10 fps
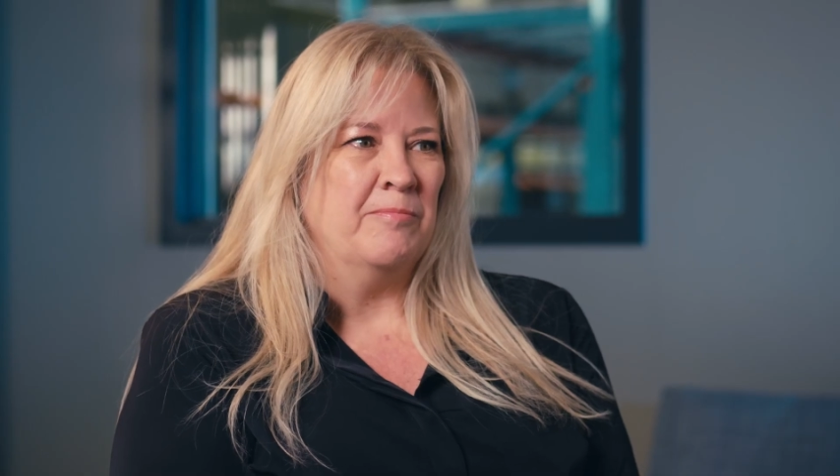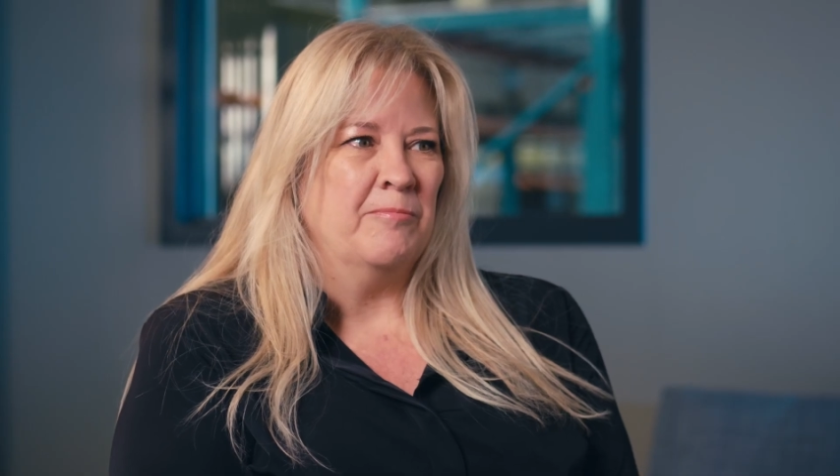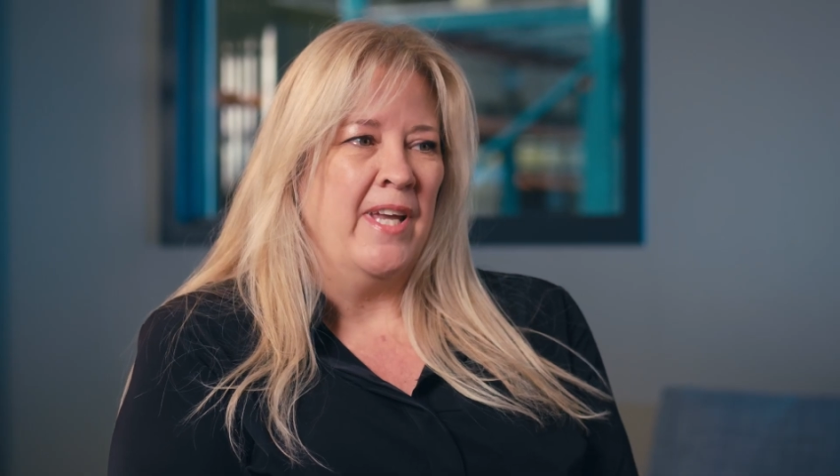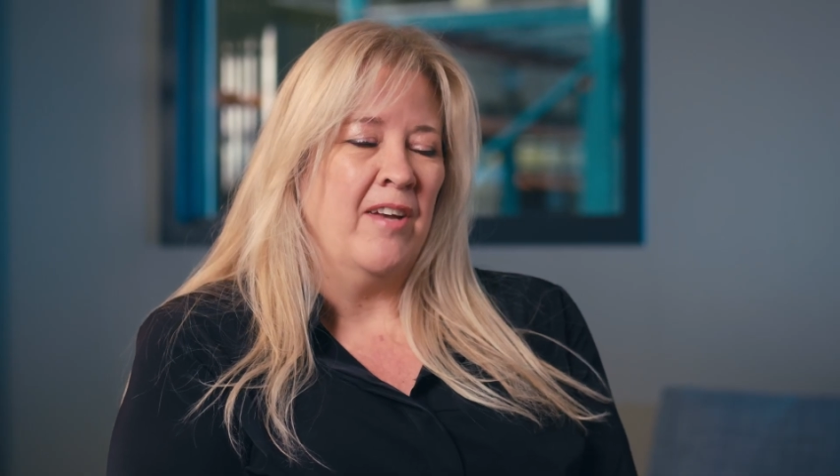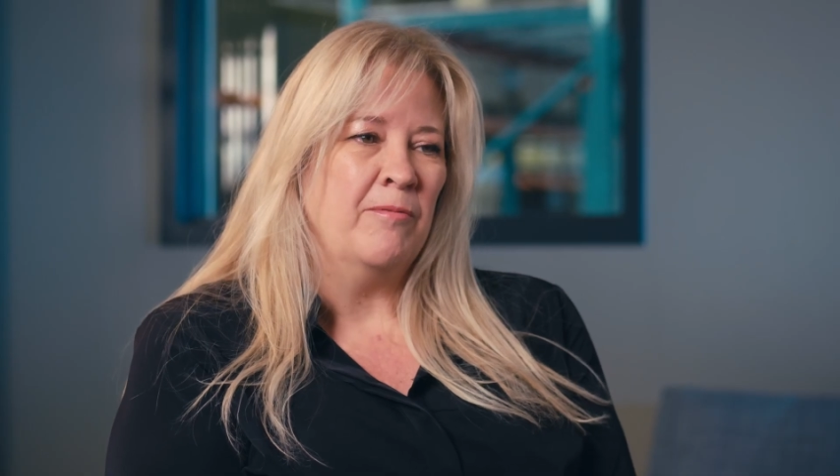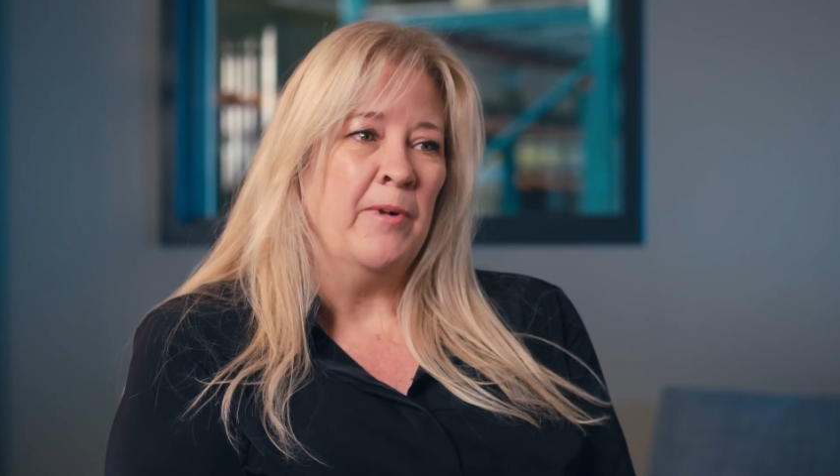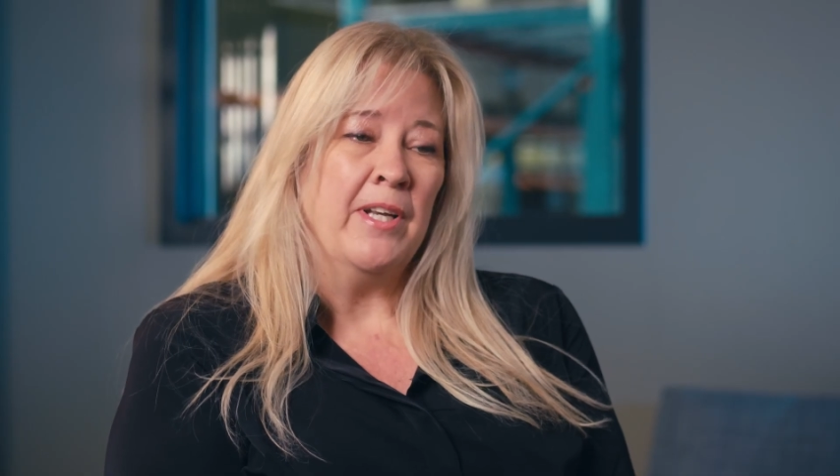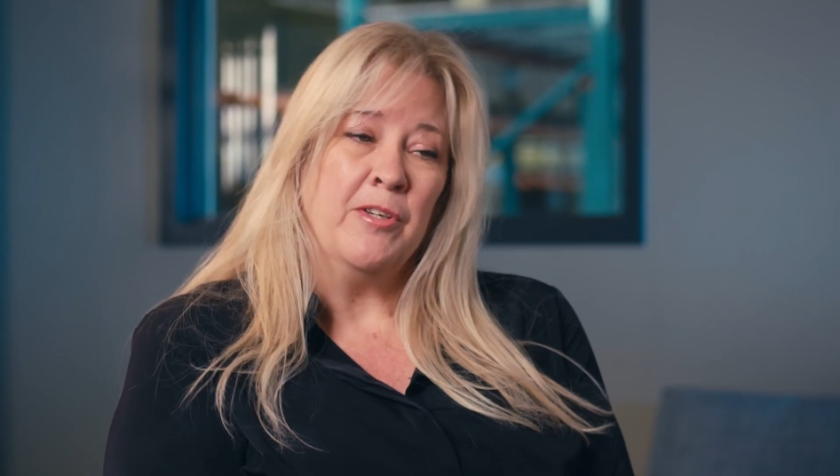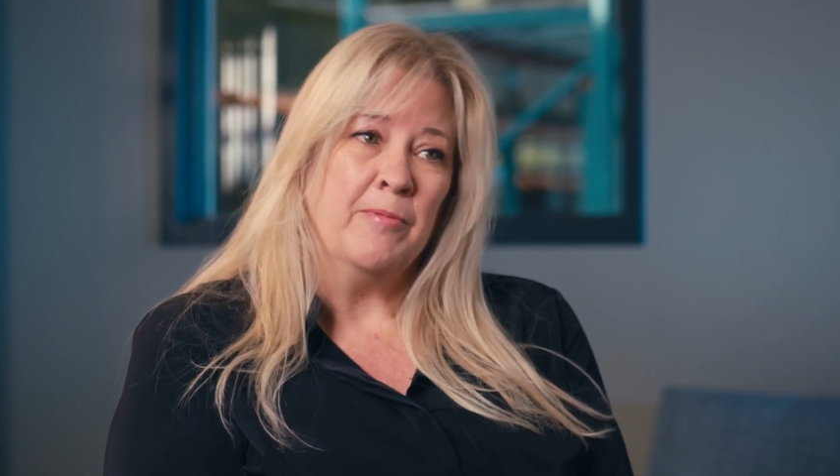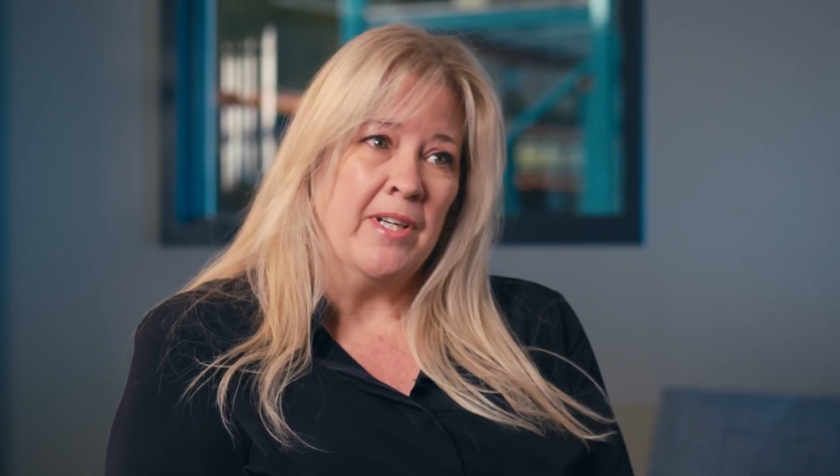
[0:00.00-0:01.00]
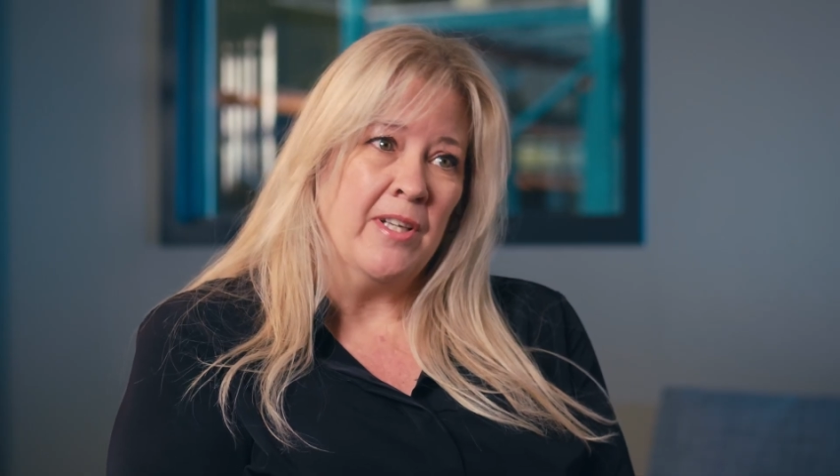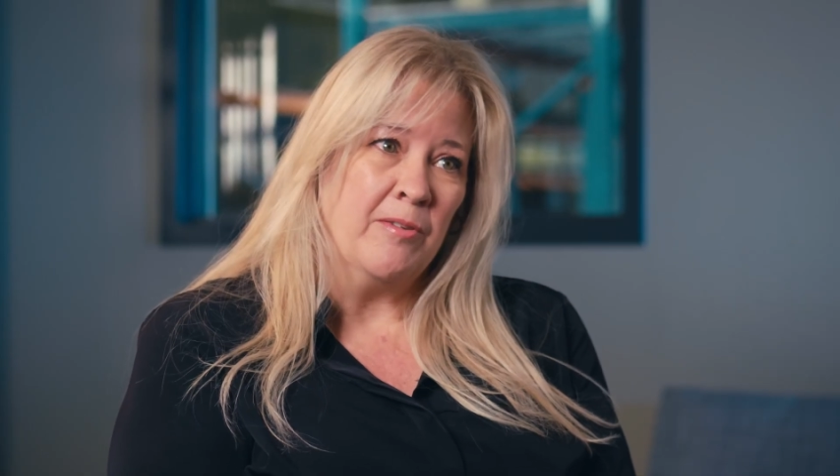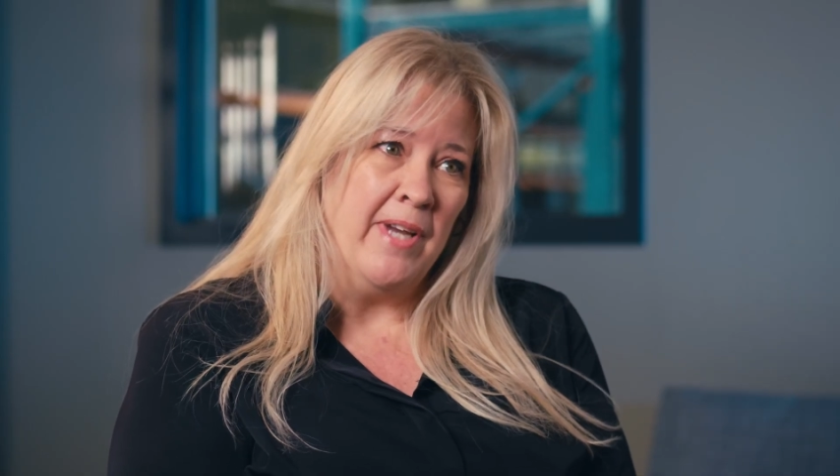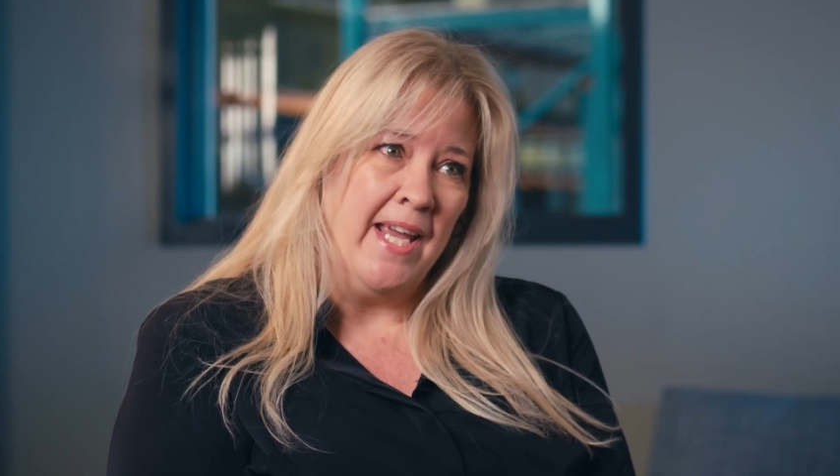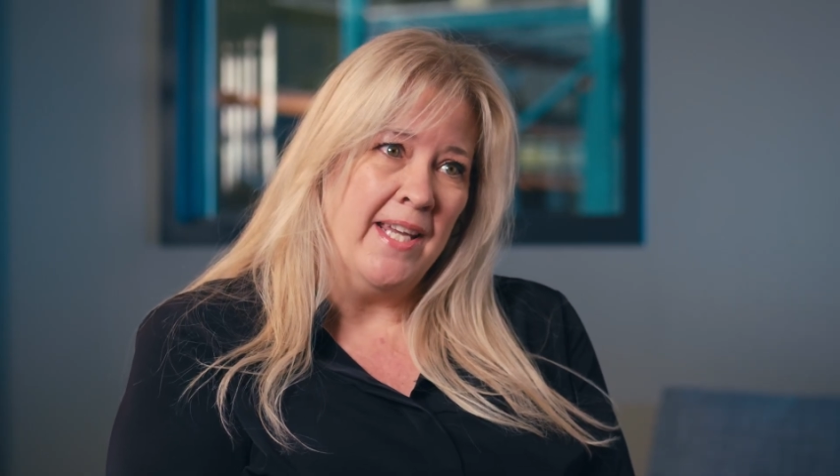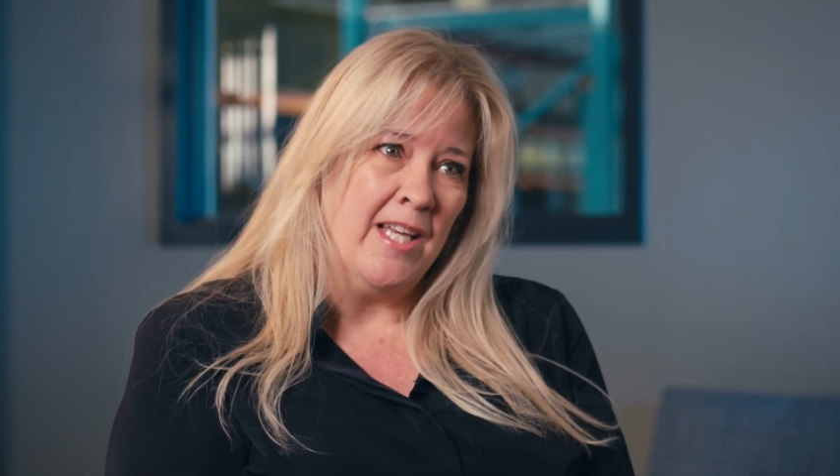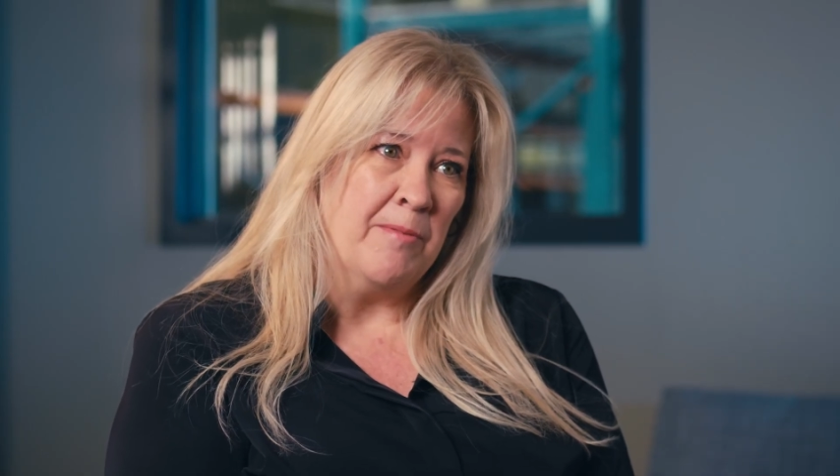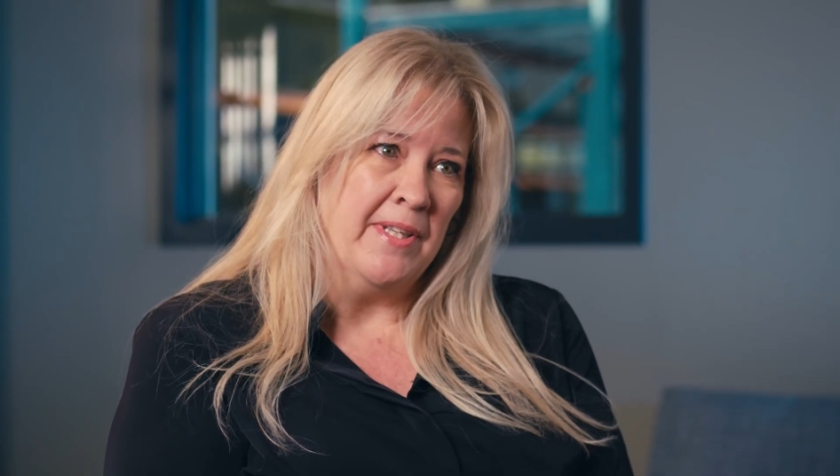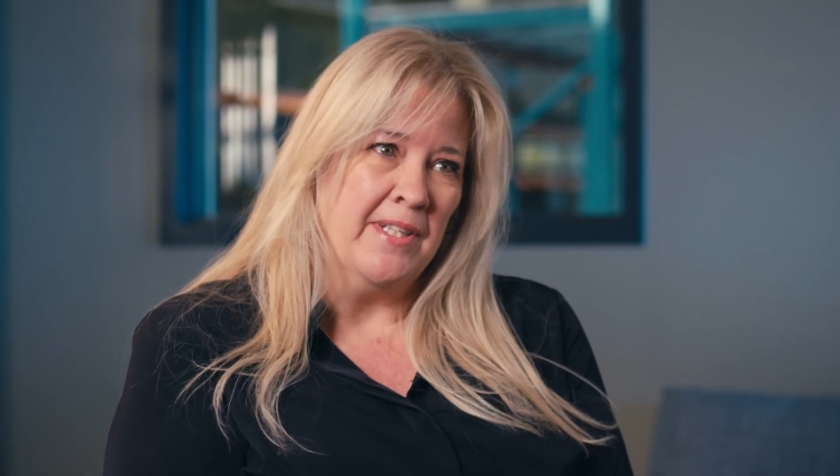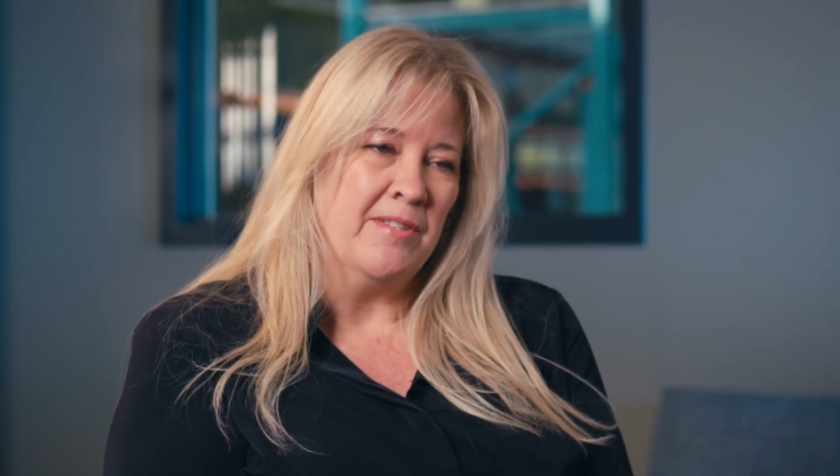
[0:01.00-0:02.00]
We have one new one on the way
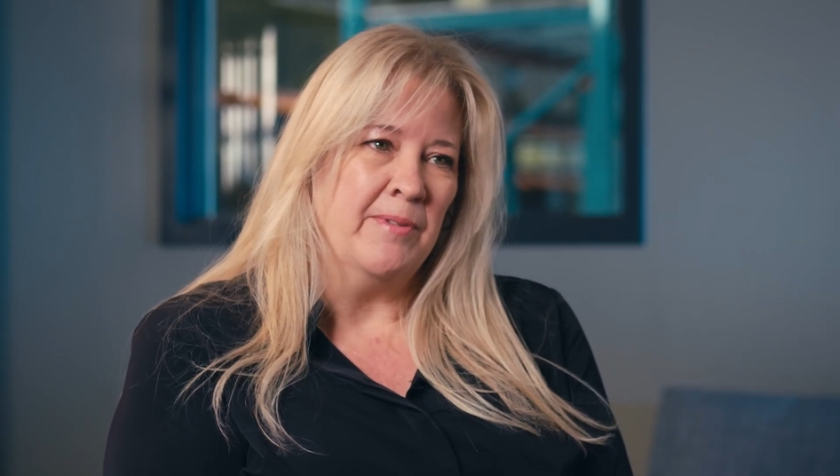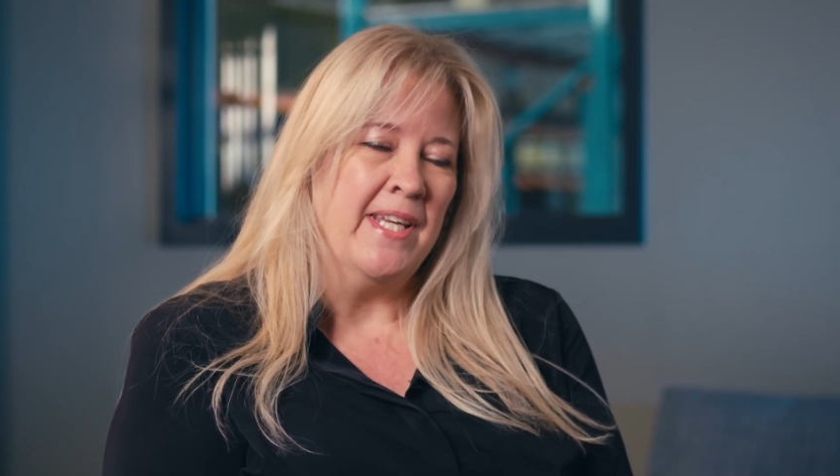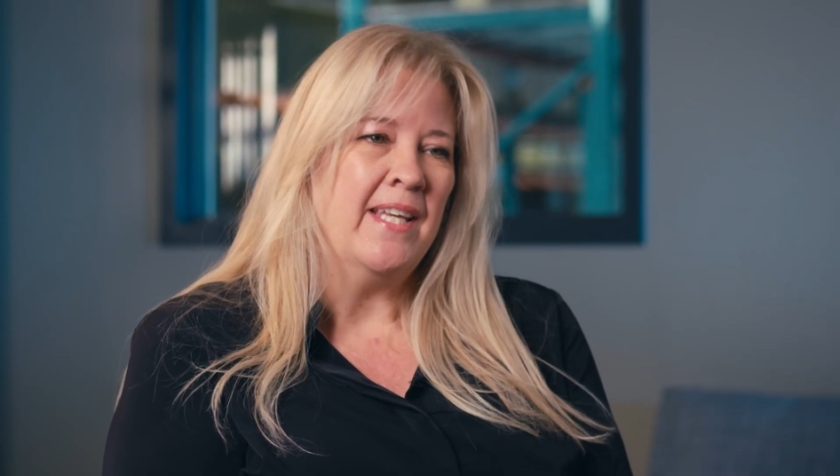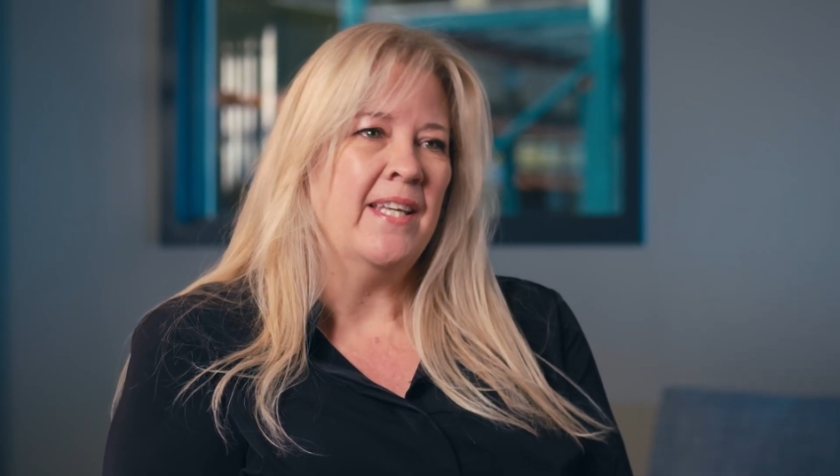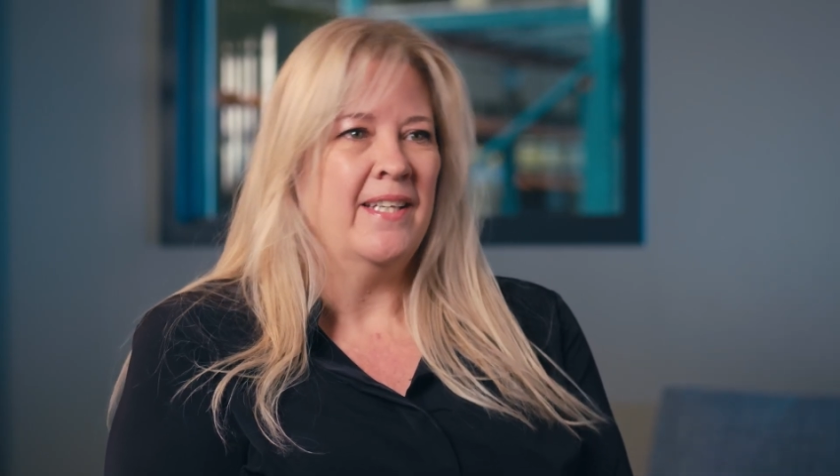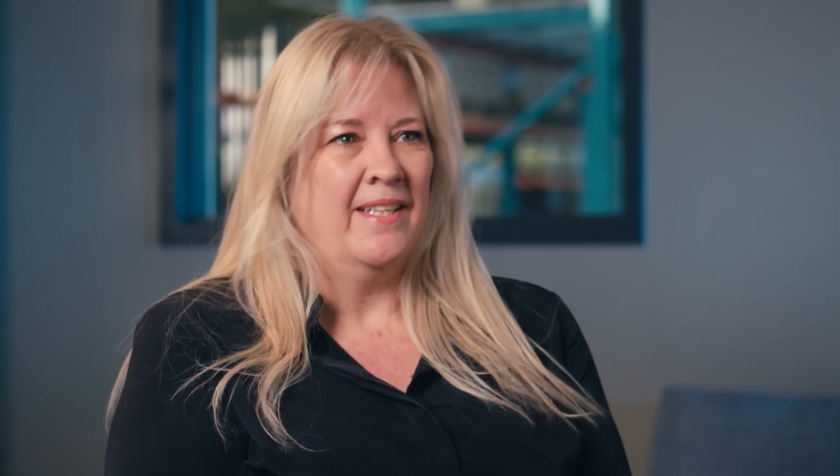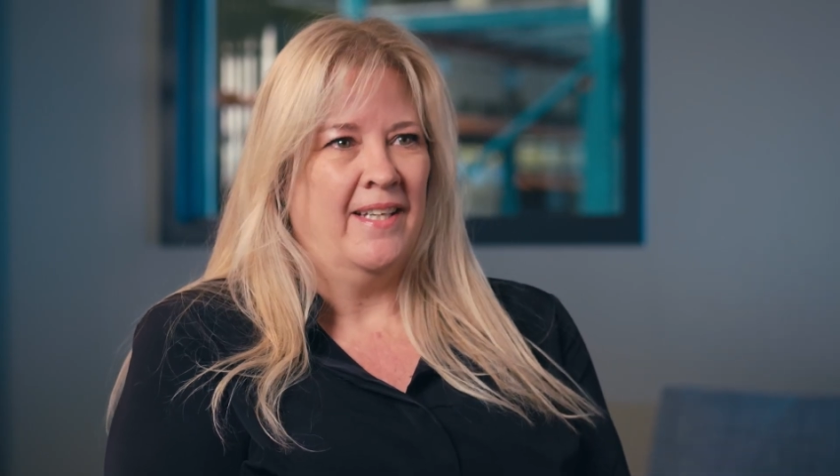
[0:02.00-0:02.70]
coming this week